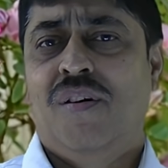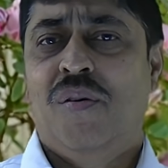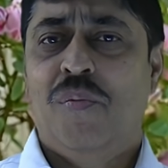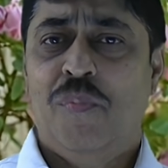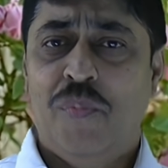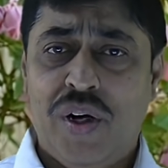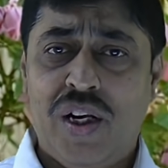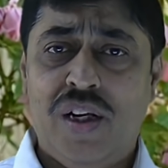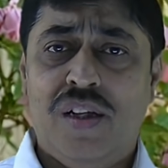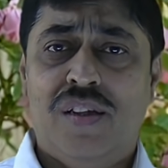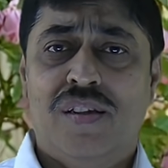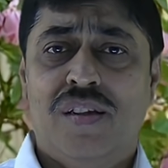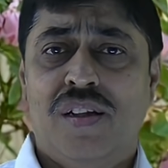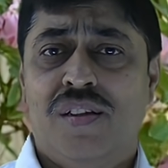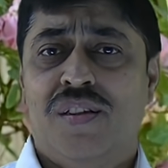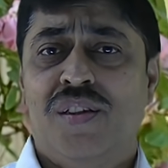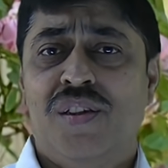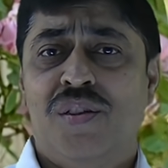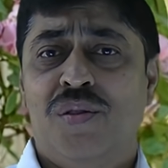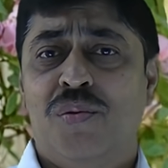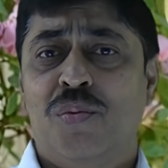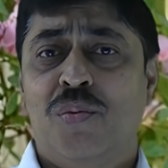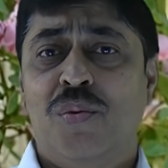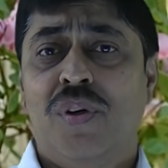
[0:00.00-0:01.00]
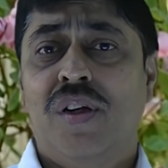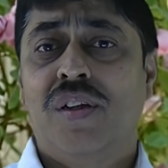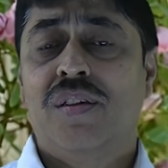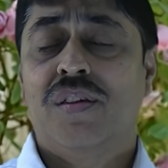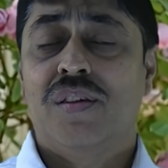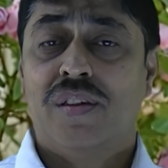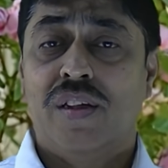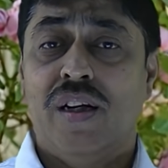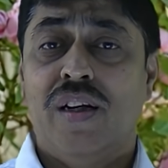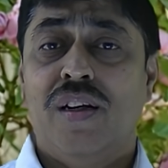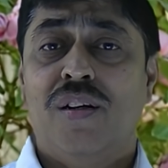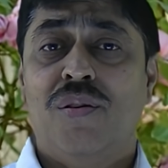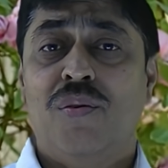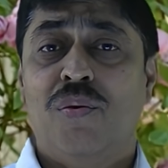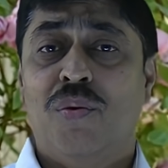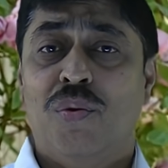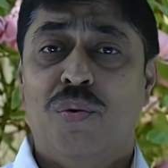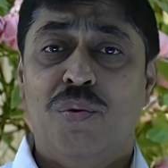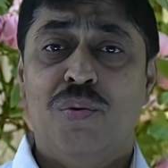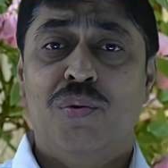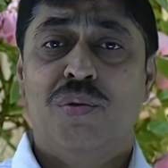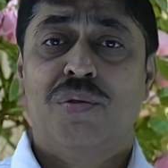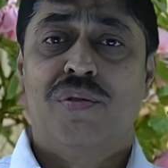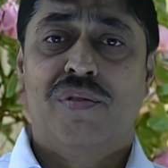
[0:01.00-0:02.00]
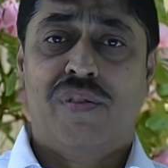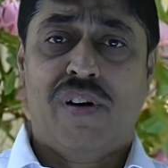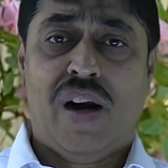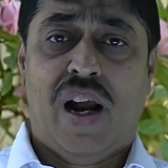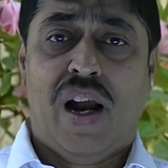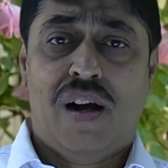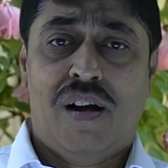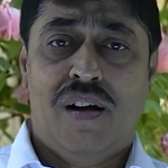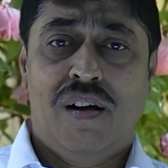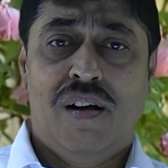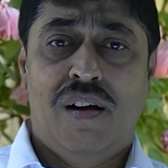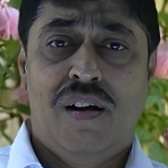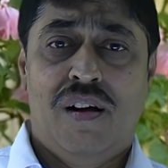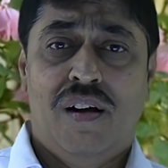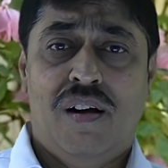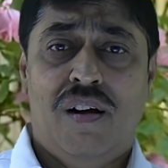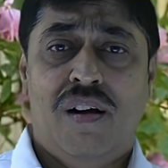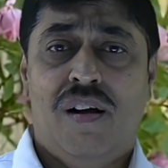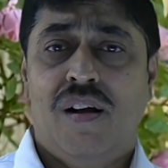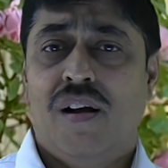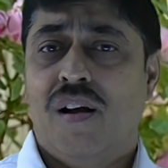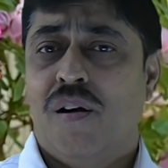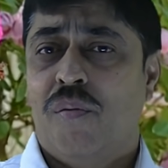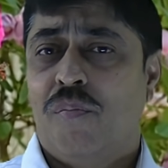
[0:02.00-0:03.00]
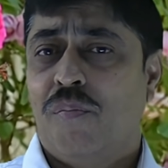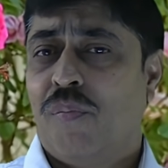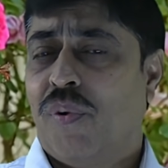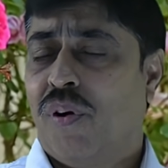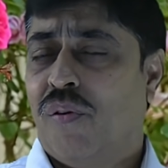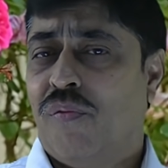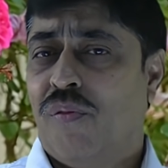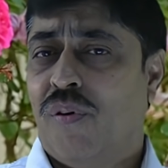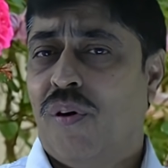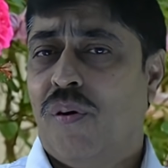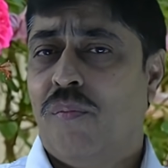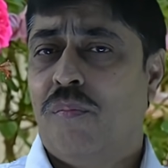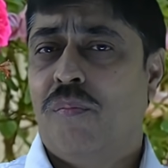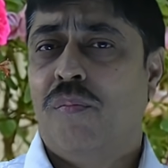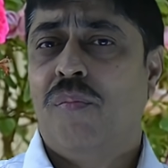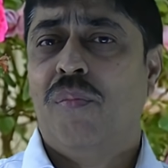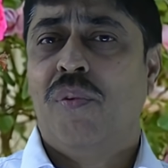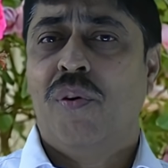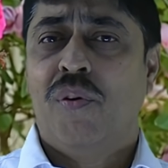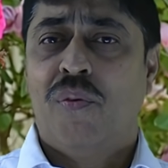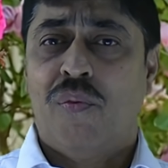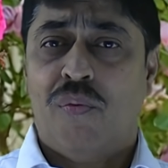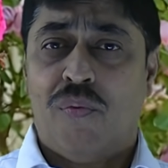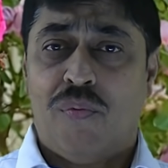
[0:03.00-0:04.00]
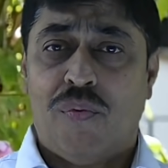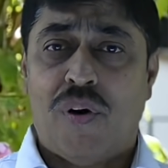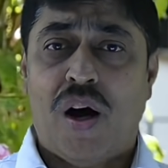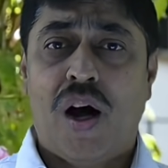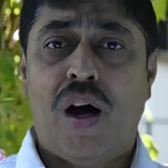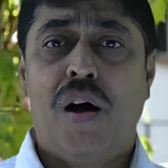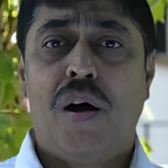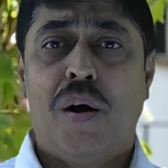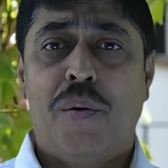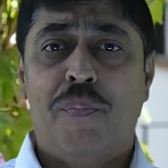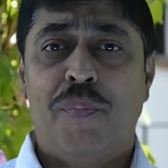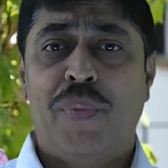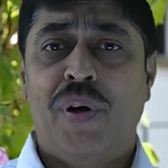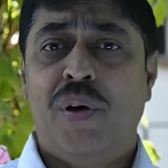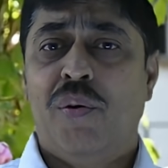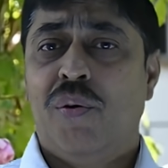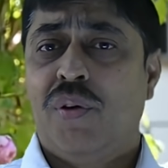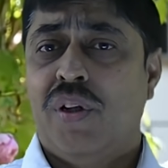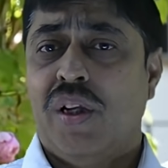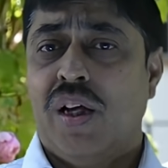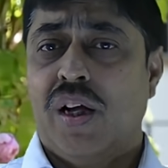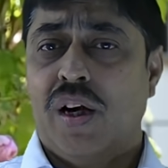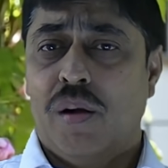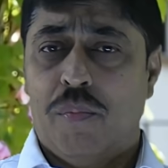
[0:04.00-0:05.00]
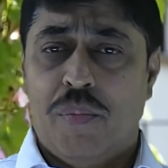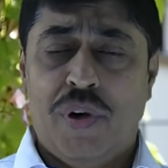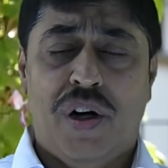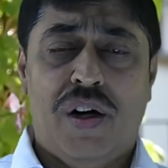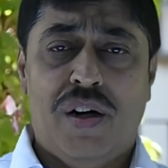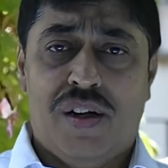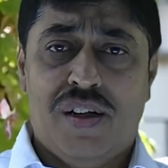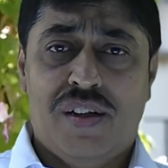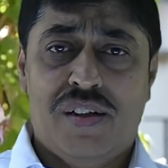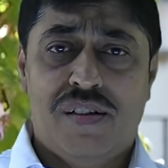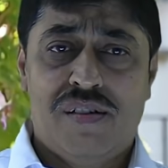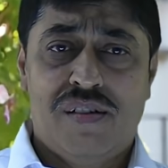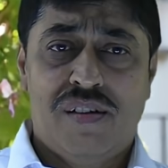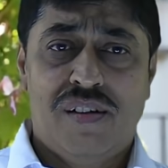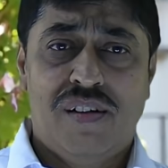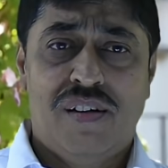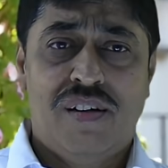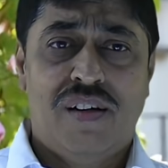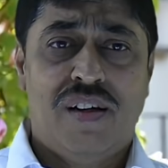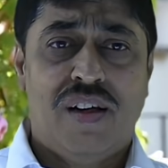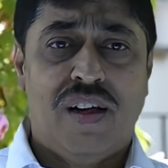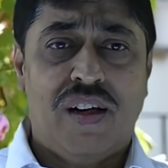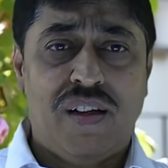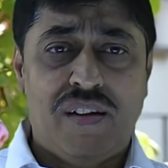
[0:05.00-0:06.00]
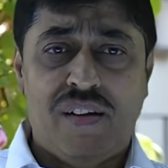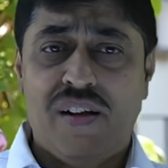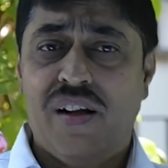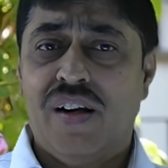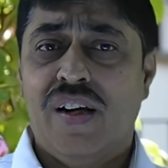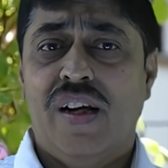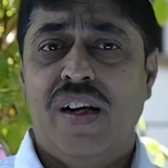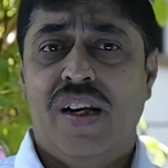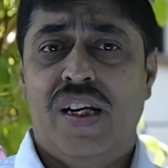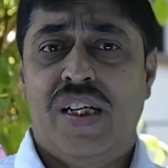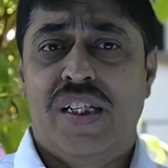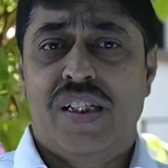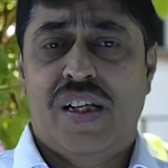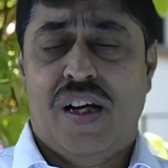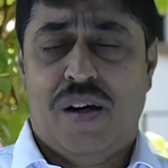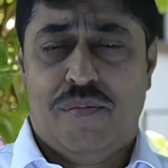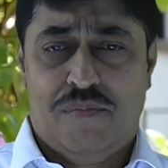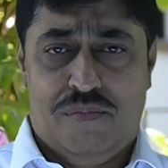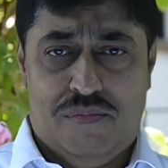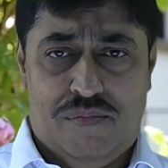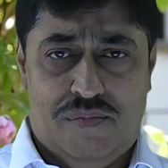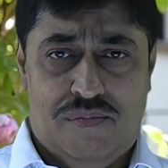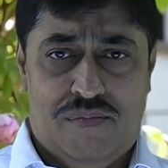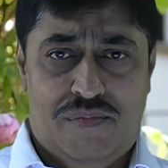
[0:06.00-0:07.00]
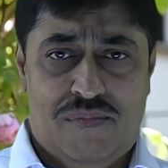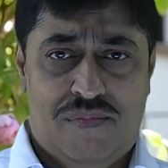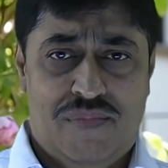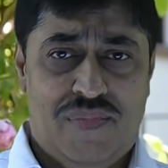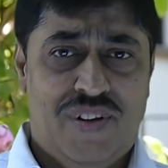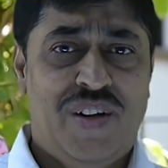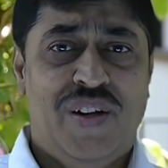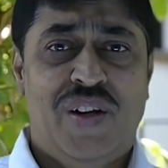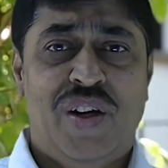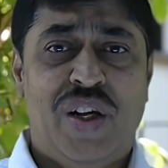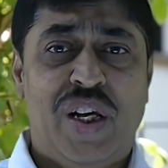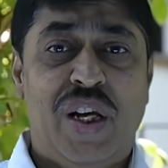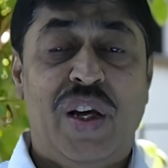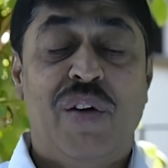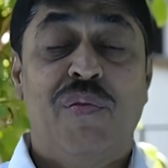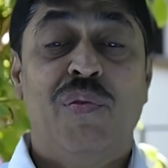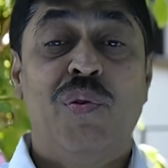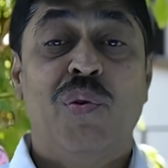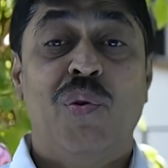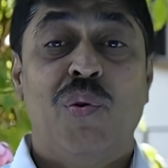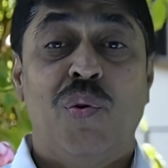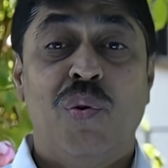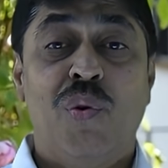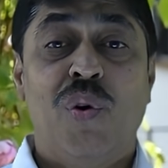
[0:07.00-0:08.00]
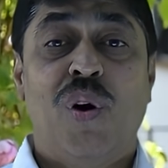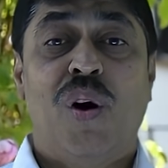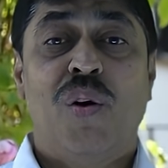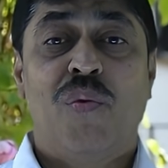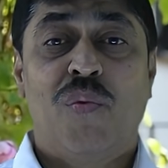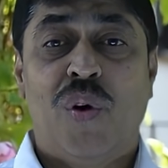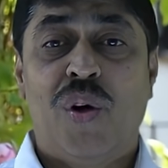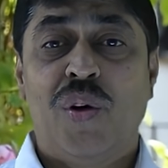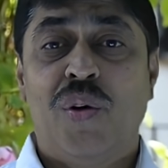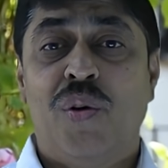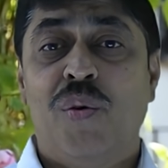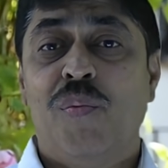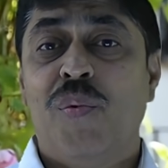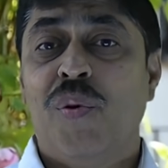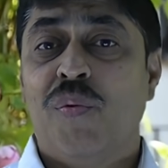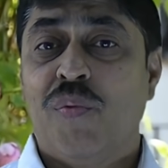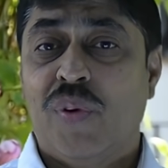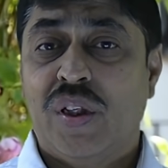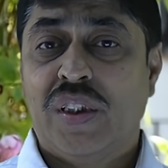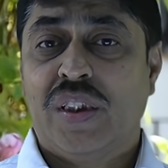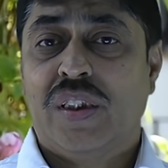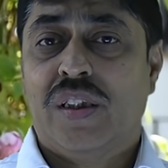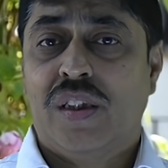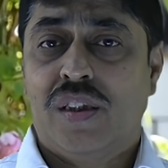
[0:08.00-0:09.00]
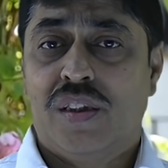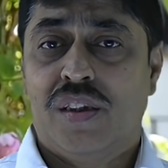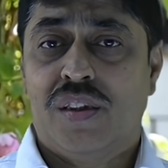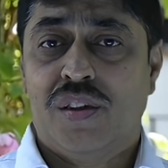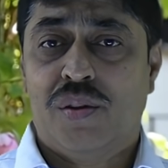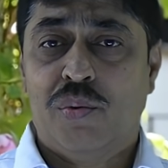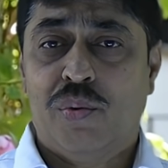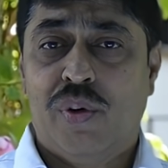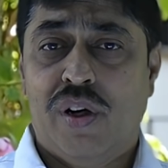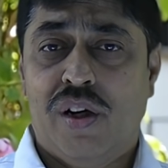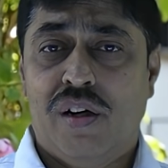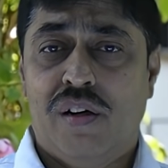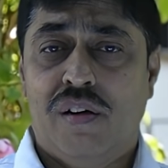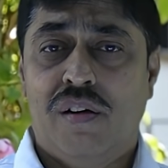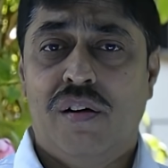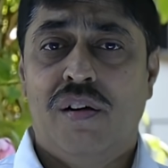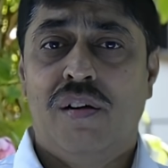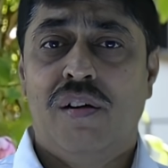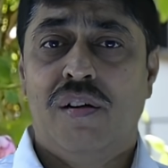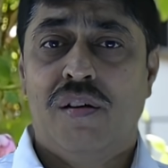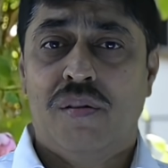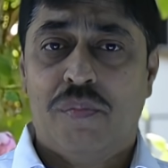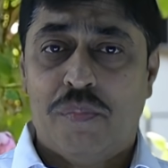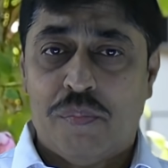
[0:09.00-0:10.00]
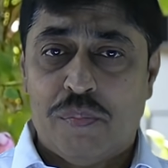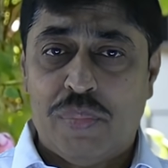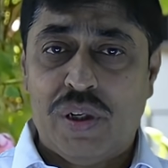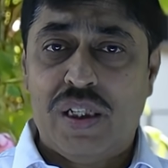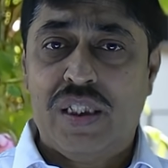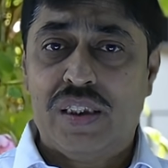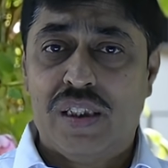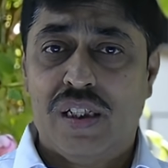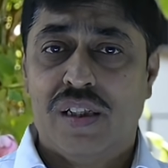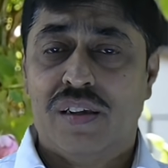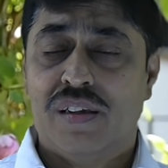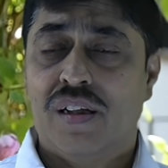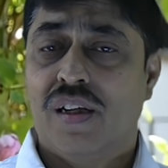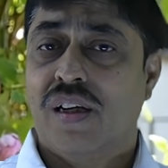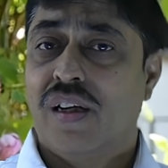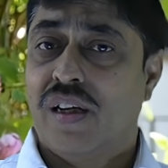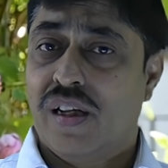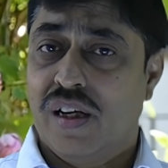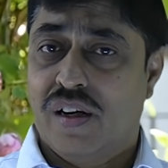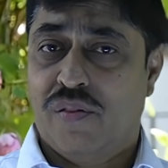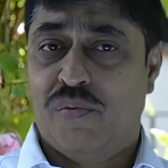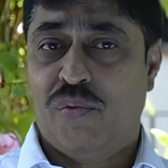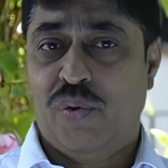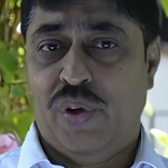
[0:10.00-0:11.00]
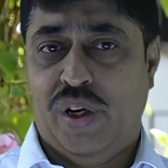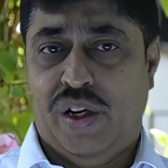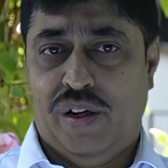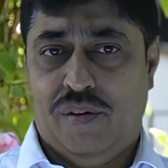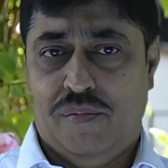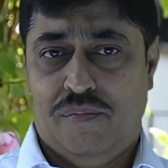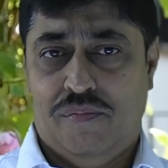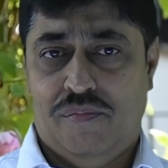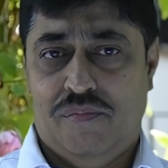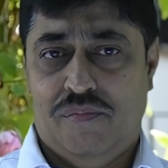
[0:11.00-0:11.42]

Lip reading: Many such students tend to lose track and perform far below their abilities in the real exam. If you do not want to be one such student, please listen carefully.